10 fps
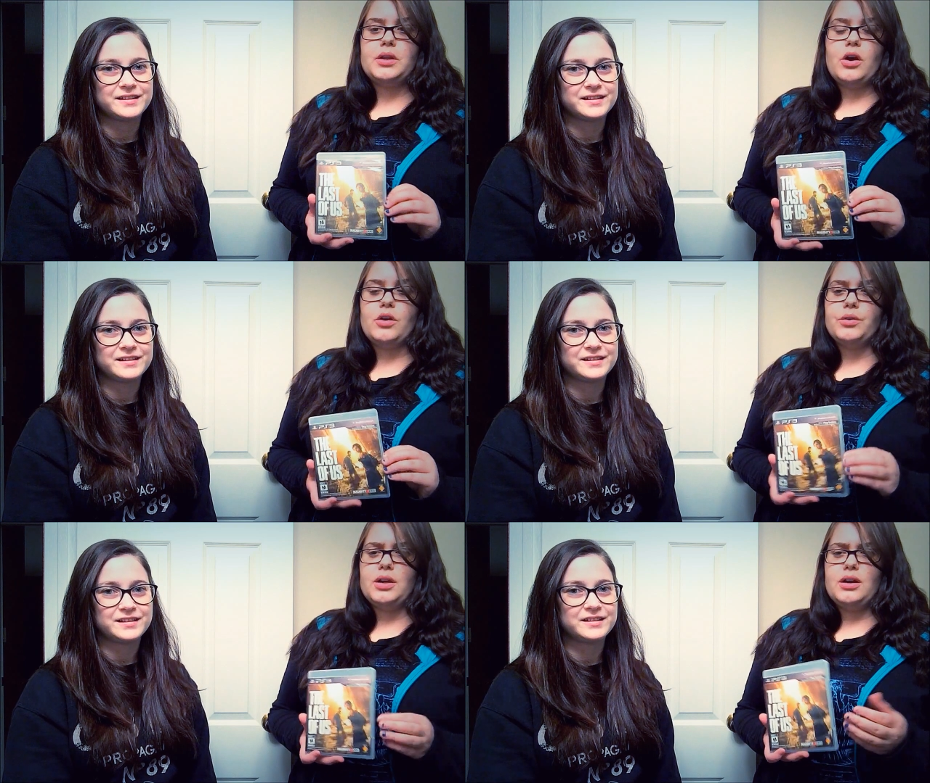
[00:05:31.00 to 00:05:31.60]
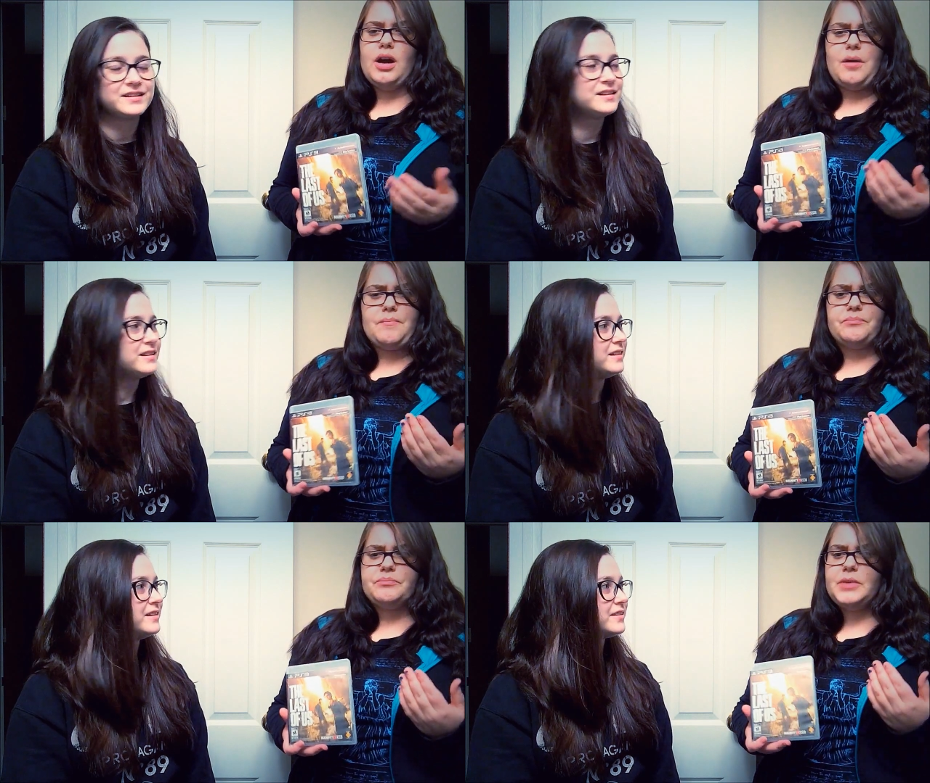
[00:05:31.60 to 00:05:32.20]
Speaker 1: there. I know that um,
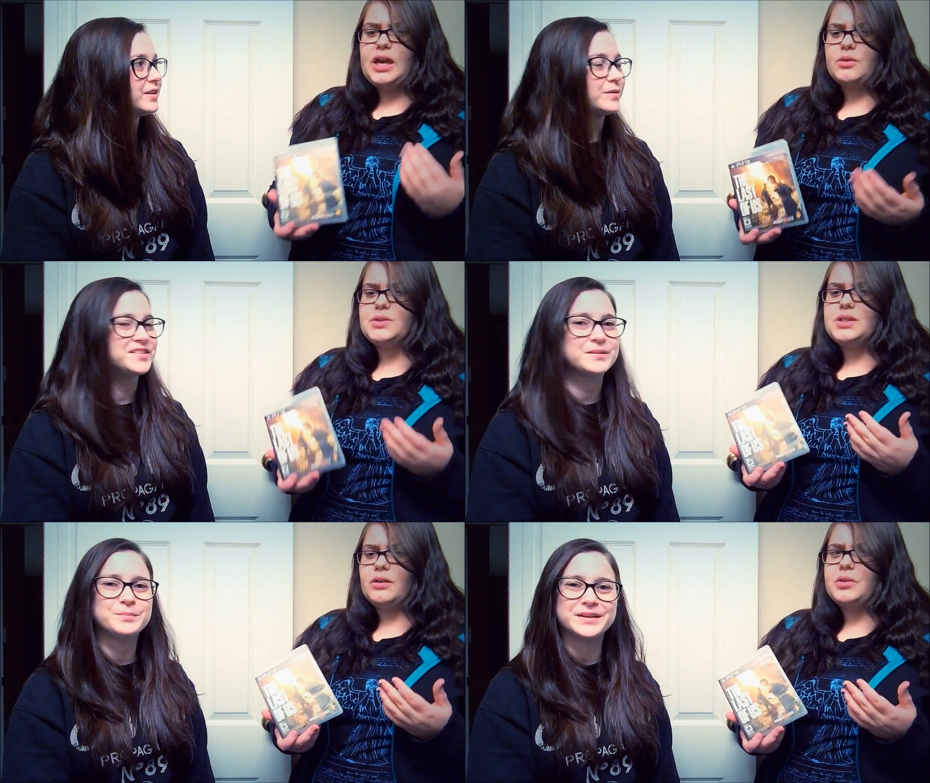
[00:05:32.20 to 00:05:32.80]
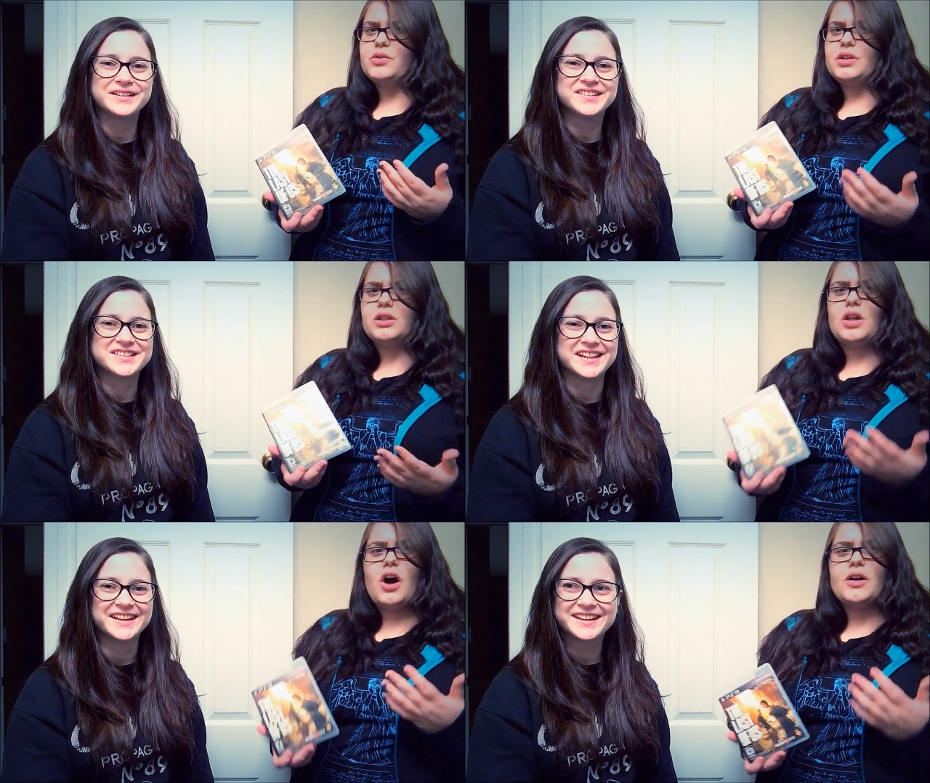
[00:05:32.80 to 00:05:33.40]
Caity was, was telling there's a
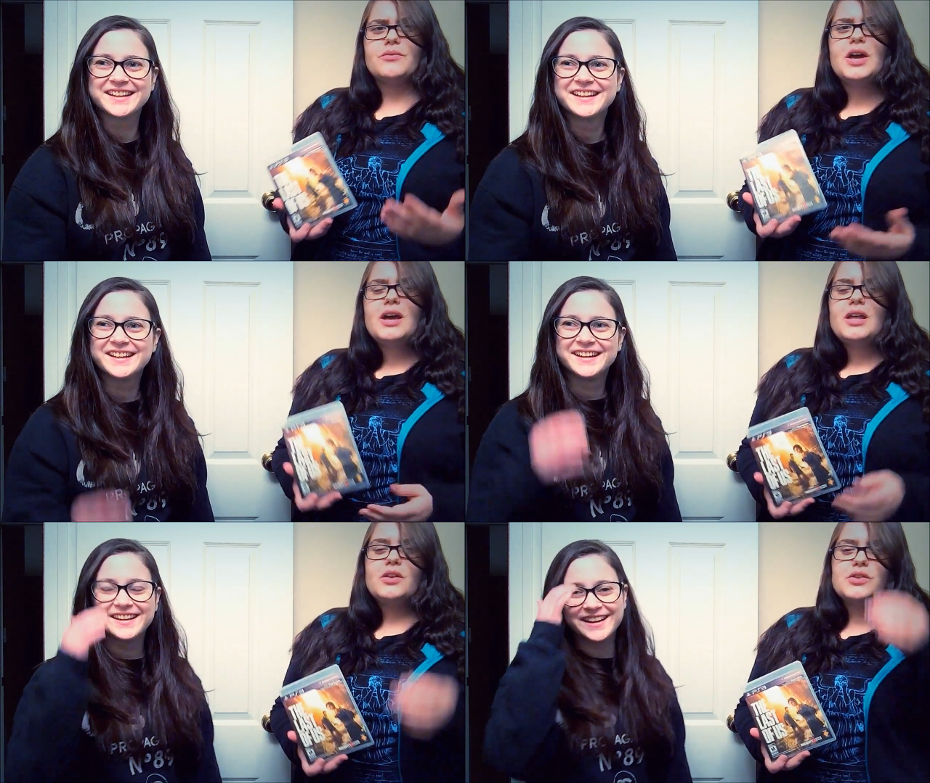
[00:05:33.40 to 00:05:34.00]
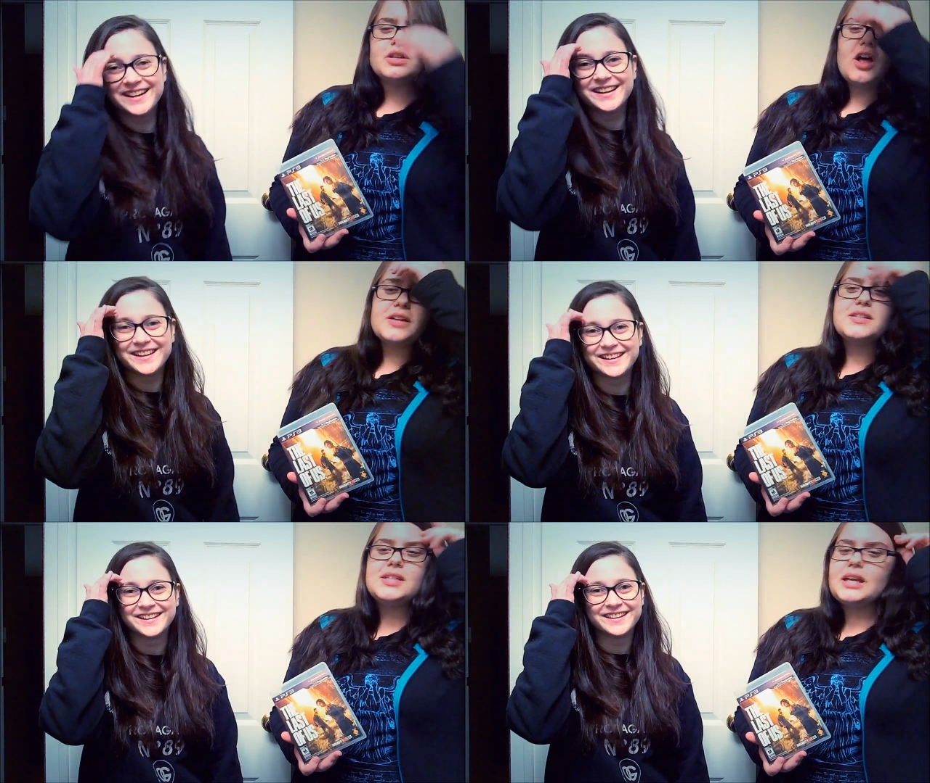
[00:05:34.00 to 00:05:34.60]
lot of there's a lot
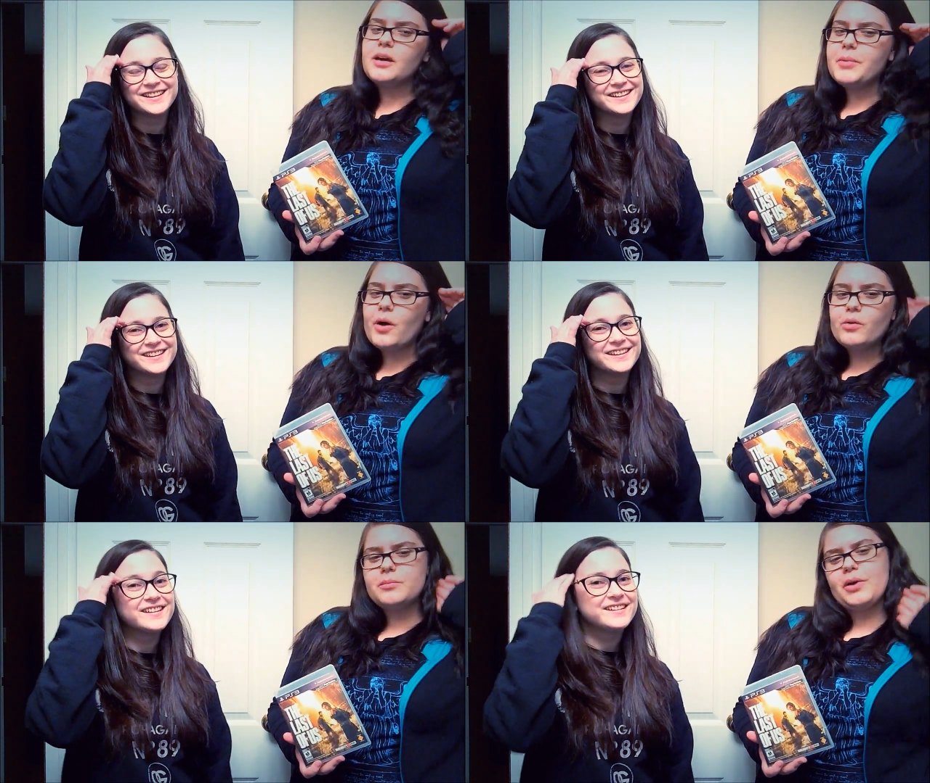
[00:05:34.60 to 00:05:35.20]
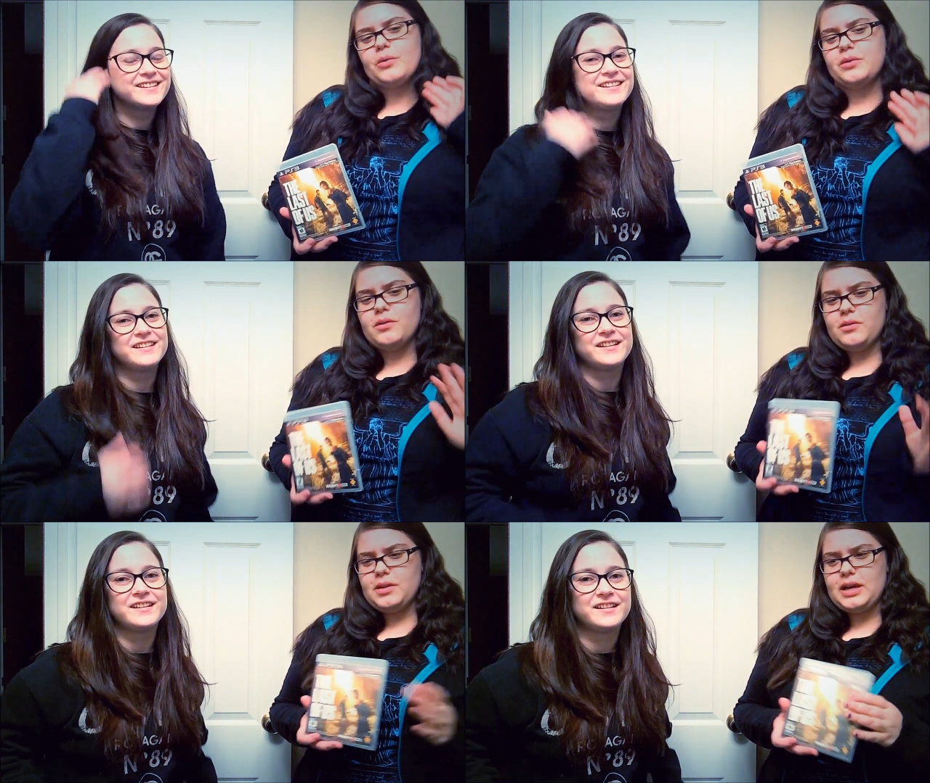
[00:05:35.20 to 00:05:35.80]
of stink about about
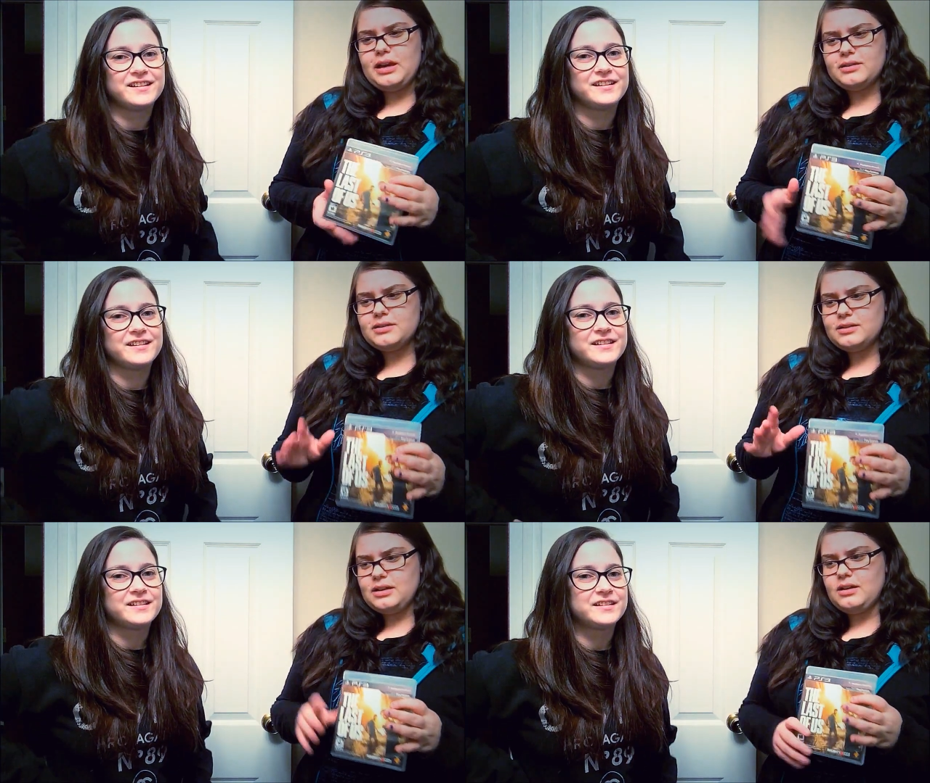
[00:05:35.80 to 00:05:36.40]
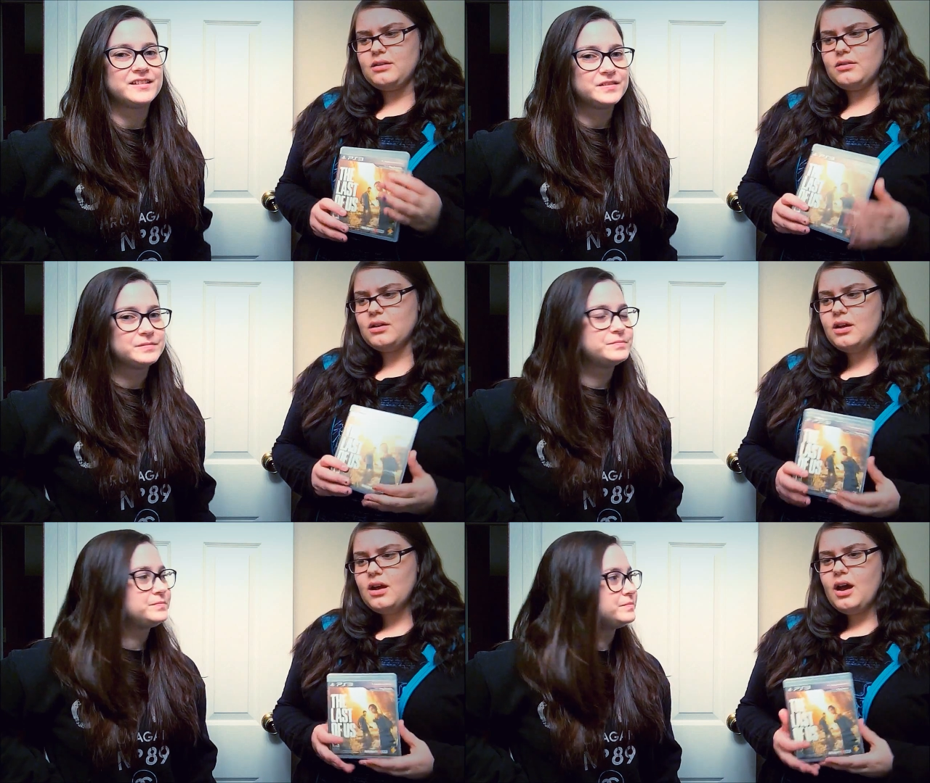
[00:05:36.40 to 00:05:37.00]
the the kiss scene,
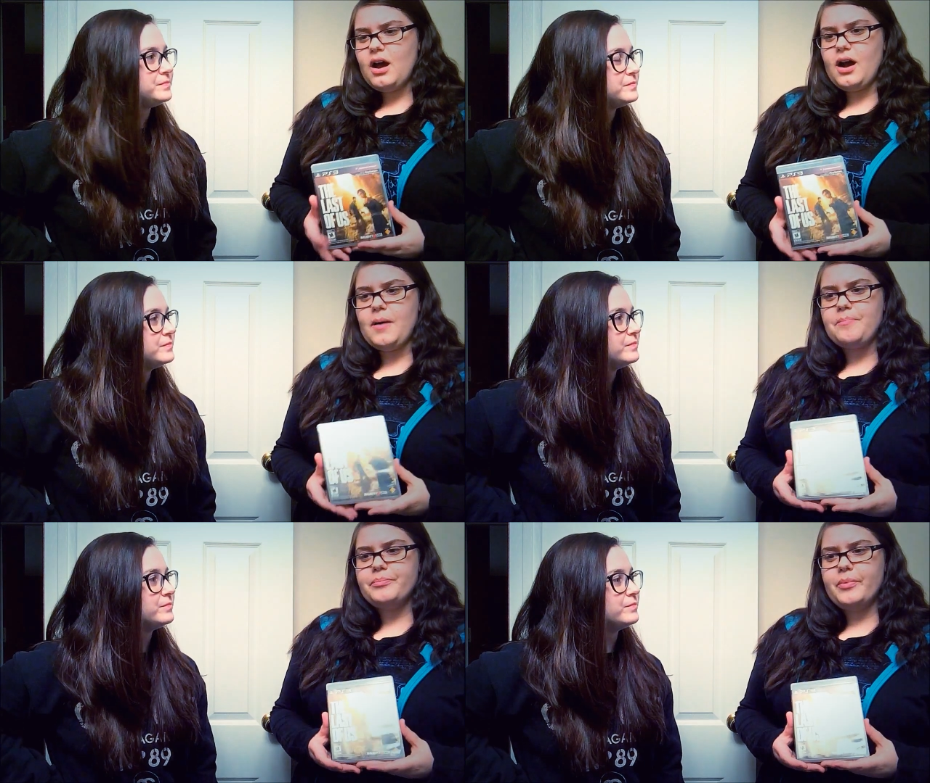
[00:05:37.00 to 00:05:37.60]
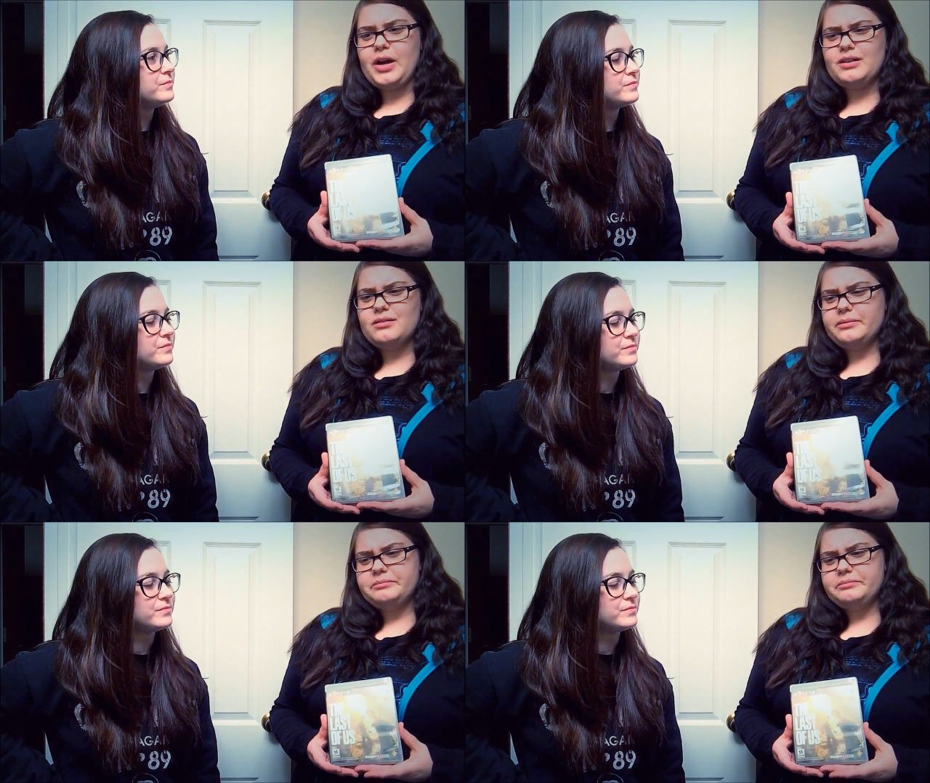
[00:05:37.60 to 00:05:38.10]
um, but